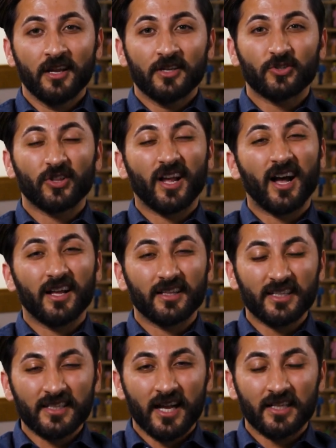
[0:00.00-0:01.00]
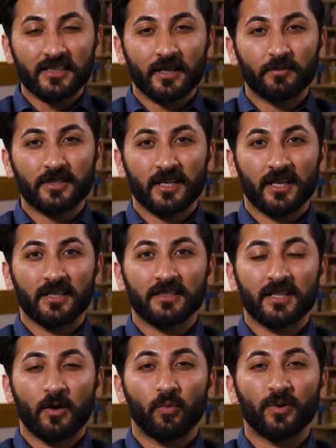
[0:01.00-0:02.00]
So this concept
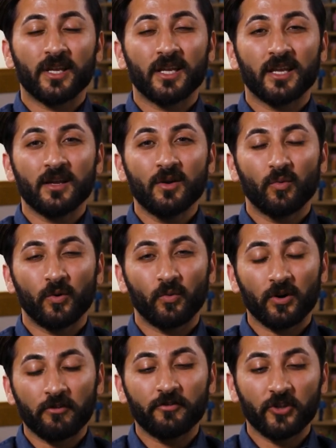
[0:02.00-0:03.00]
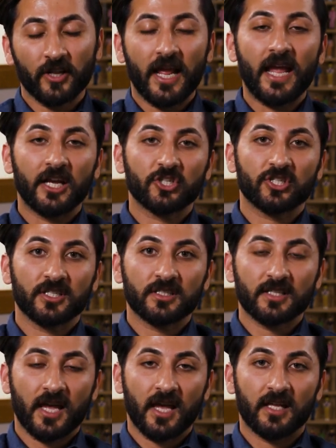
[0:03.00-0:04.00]
says that when we're feeling
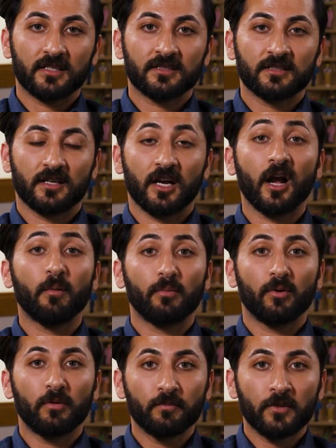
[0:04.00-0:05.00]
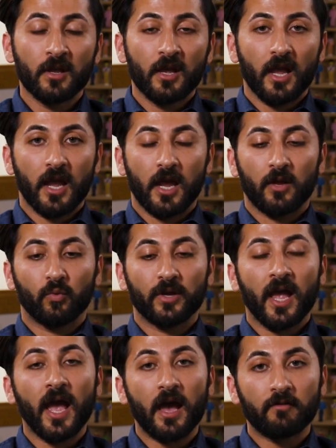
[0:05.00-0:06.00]
anxious as a couple and
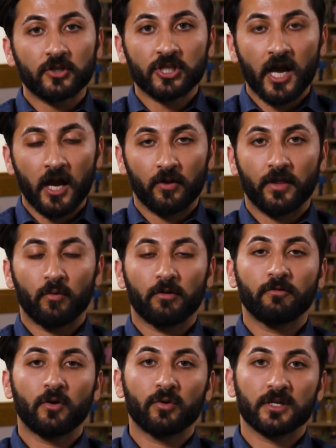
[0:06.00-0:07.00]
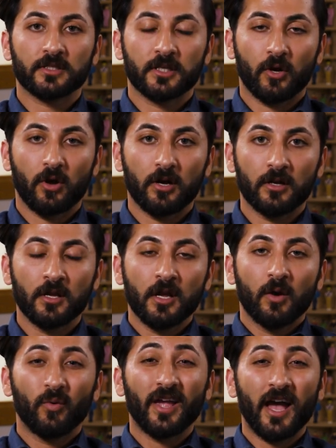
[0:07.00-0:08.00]
we have a child that we're focusing on,
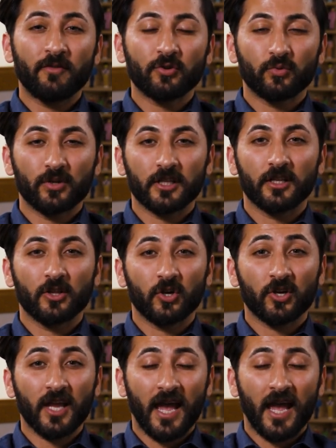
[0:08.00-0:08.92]
we have to really look